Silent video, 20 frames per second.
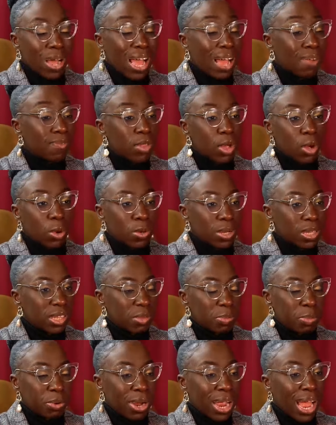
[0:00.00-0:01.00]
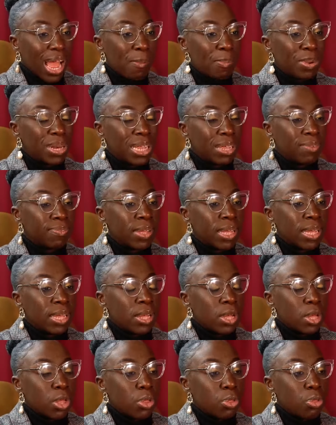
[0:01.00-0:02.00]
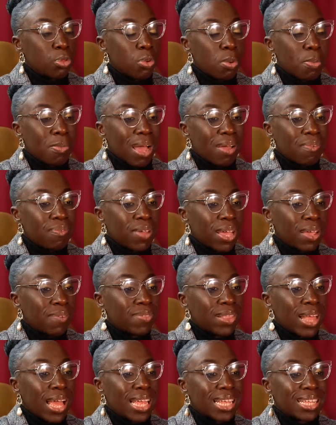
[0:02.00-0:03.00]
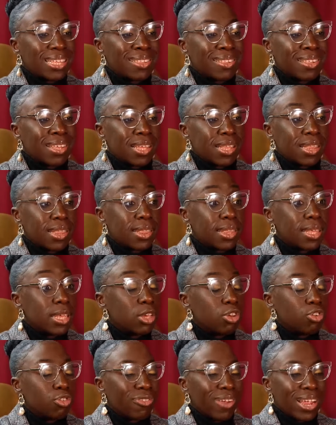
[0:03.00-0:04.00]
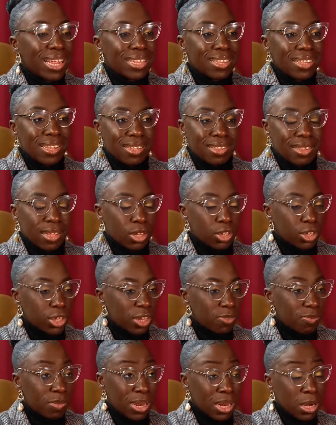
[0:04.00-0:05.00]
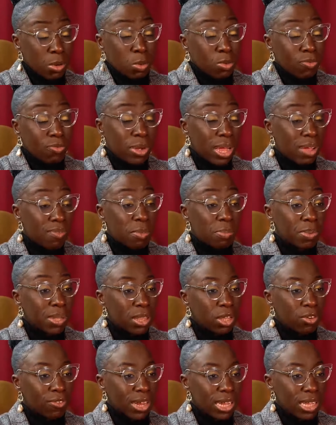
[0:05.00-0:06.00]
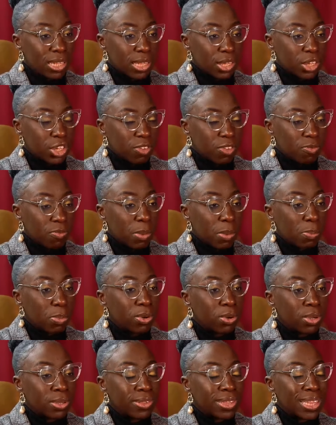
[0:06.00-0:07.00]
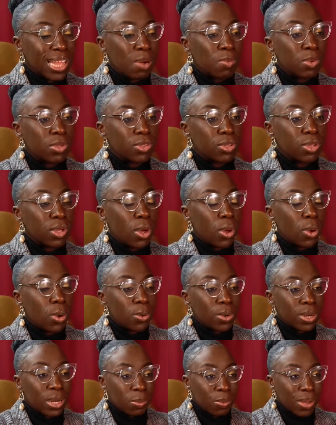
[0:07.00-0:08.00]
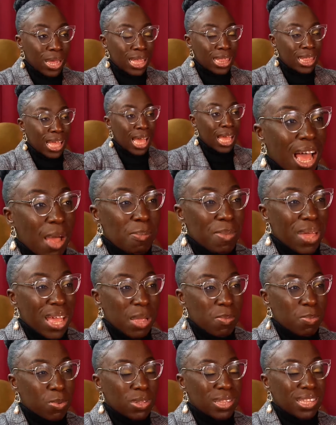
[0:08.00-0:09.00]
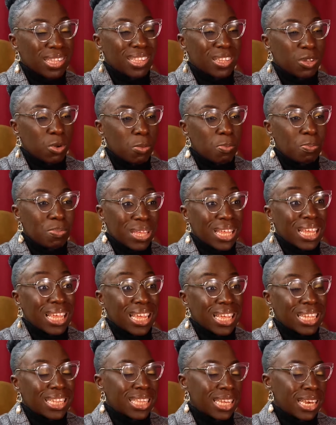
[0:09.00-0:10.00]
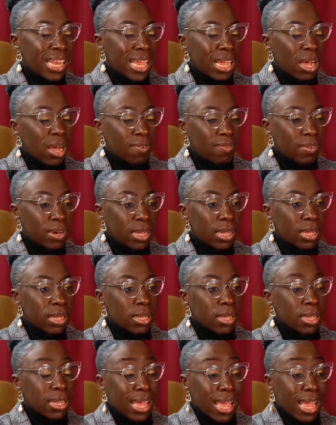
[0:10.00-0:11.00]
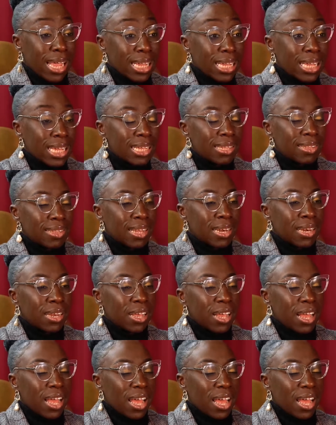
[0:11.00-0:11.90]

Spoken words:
I have the Holy Spirit. I believe through my faith that is the greatest achievement, and it will forever be the greatest achievement, because that was the only way that I'm able to still be here today after 8 years, and